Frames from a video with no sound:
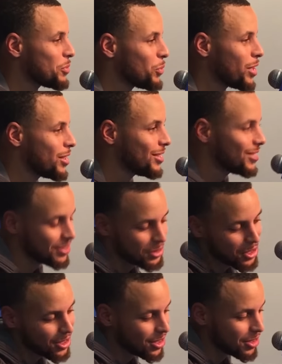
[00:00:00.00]

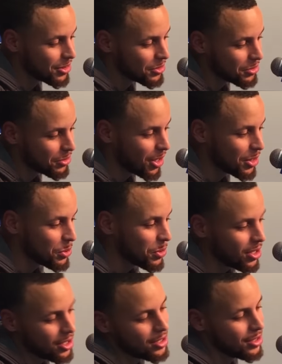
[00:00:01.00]
activated
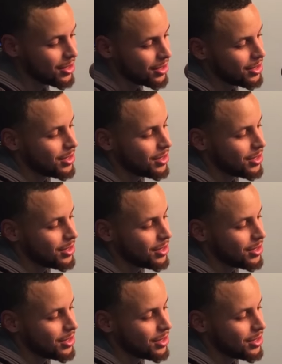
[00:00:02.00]
right away,